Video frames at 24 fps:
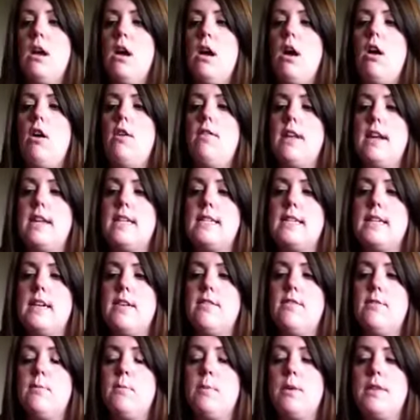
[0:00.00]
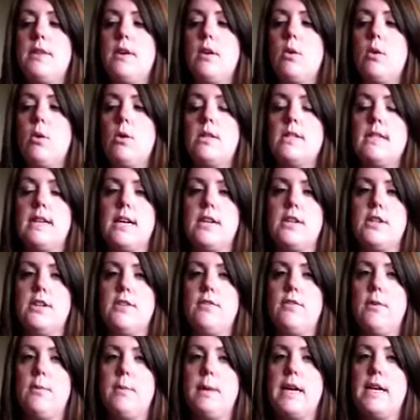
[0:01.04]
all that stuff, but the course section
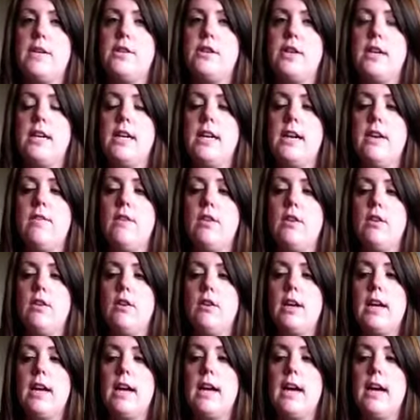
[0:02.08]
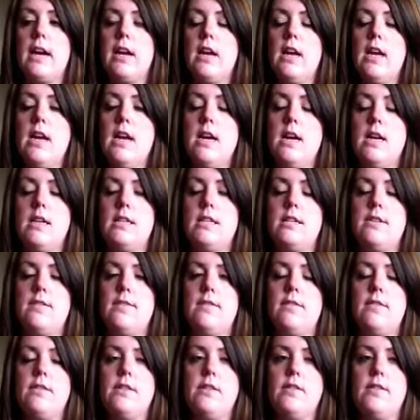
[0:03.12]
information, if you're looking
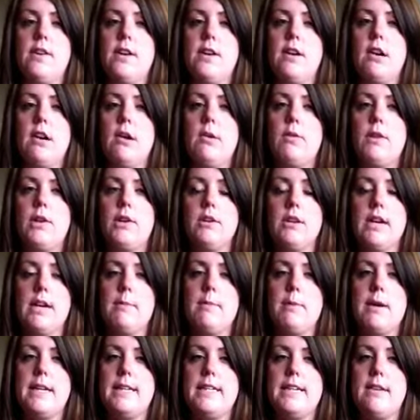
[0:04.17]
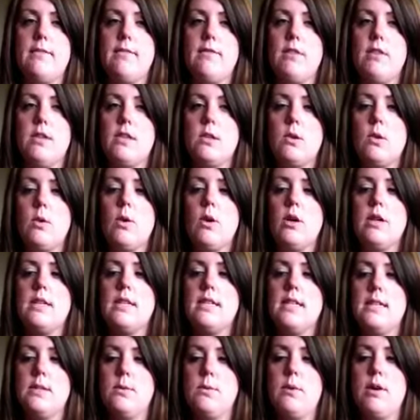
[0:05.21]
to figure out the grade breakdown for this course,
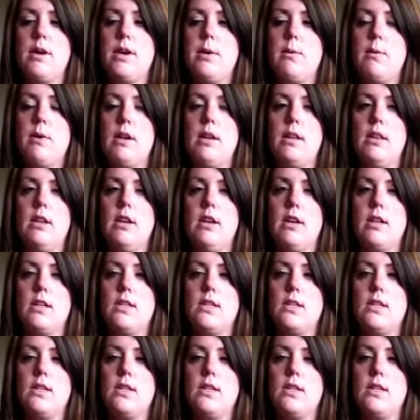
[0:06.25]
is where you want to look.